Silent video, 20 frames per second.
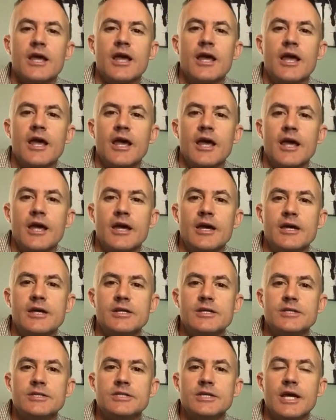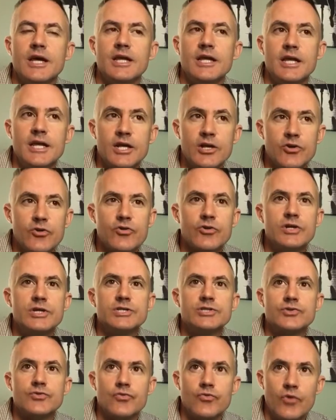and an
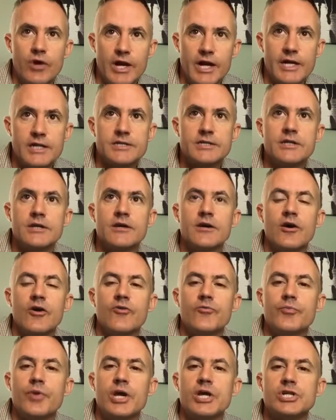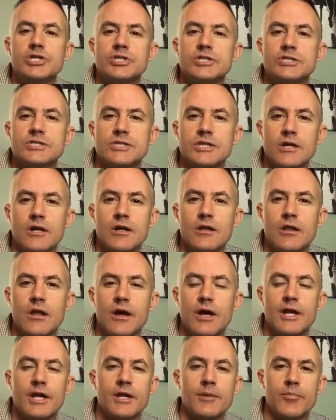increased rate of patients
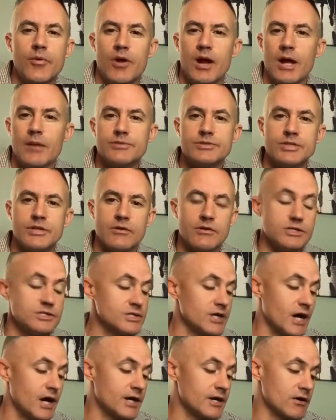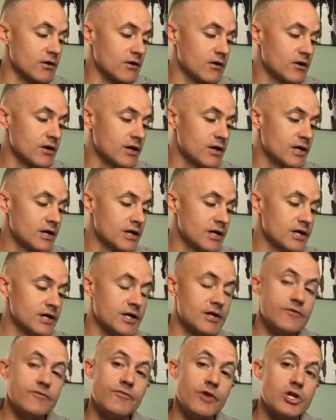declining perhaps their entire
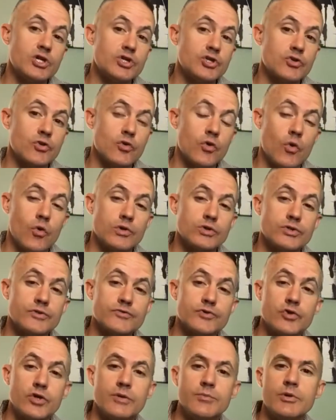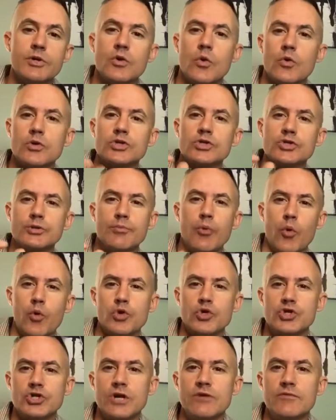conventional course of treatment or just a
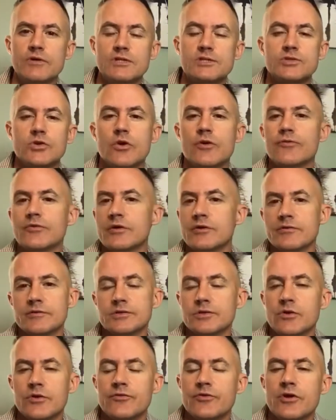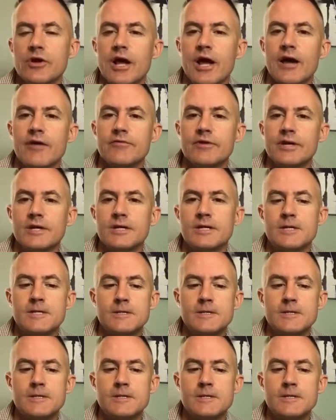portion of it. So if you're having